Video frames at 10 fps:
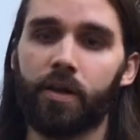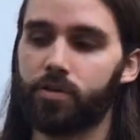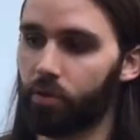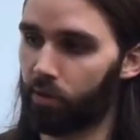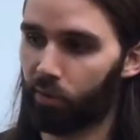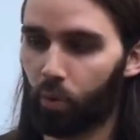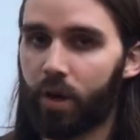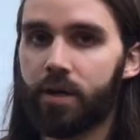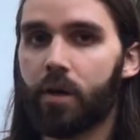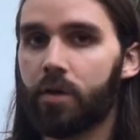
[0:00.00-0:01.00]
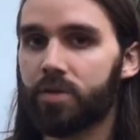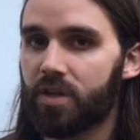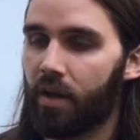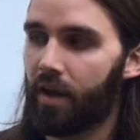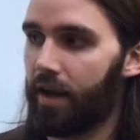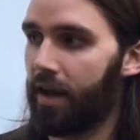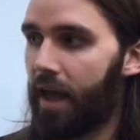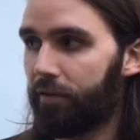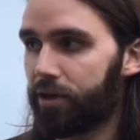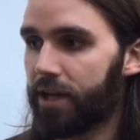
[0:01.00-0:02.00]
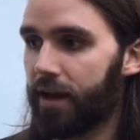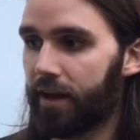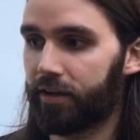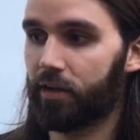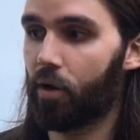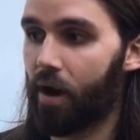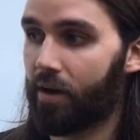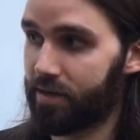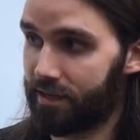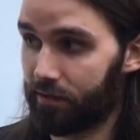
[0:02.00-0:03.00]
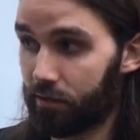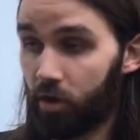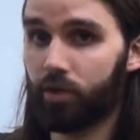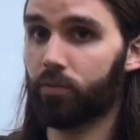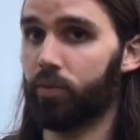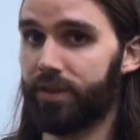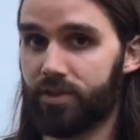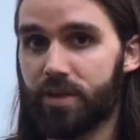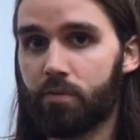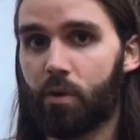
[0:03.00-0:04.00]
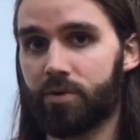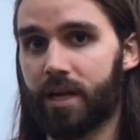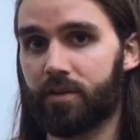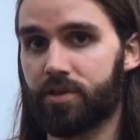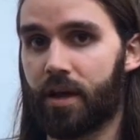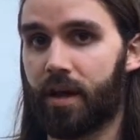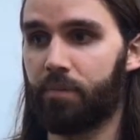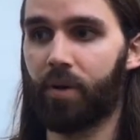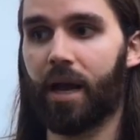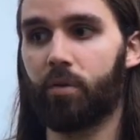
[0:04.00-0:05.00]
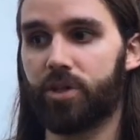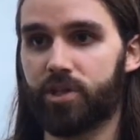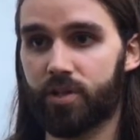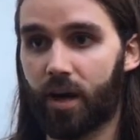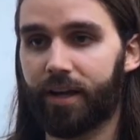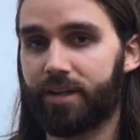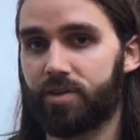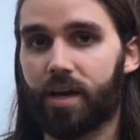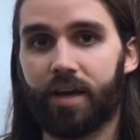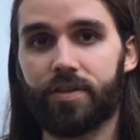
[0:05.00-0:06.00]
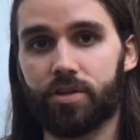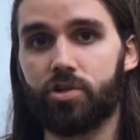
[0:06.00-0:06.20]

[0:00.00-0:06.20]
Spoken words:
So there were windows, and every day I could go out and look and see what was outside, but I was stuck inside this